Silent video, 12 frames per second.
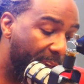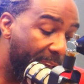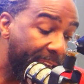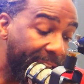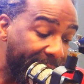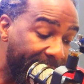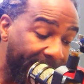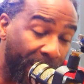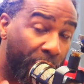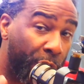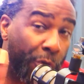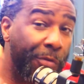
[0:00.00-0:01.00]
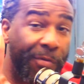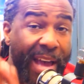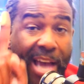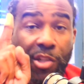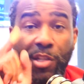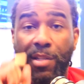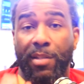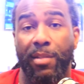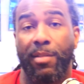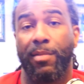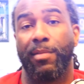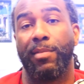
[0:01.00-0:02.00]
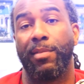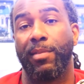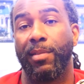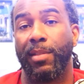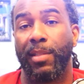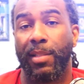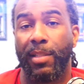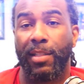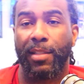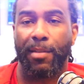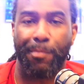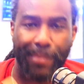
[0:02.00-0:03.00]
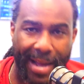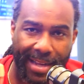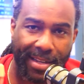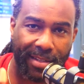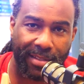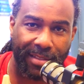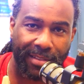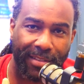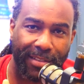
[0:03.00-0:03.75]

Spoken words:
And in true fashion, Micah